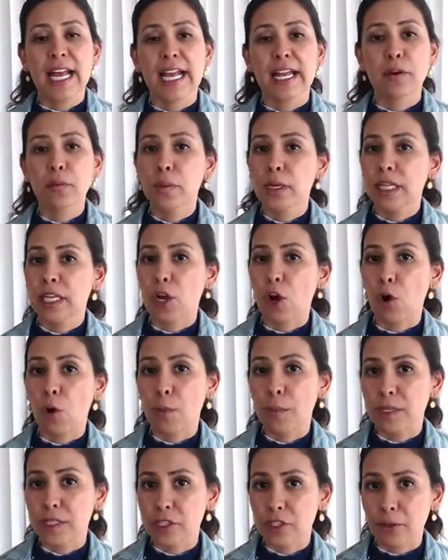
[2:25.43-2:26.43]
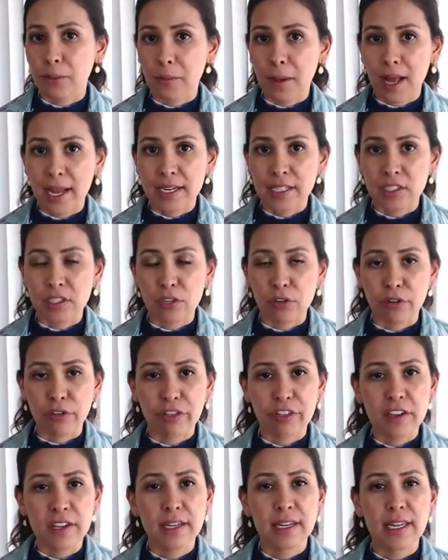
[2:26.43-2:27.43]
It really opens your mind to your
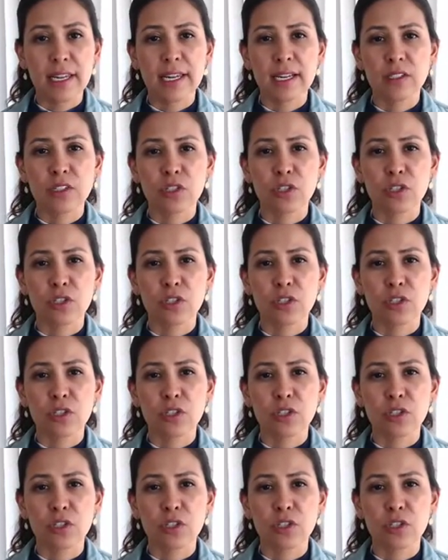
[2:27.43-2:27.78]
thinking,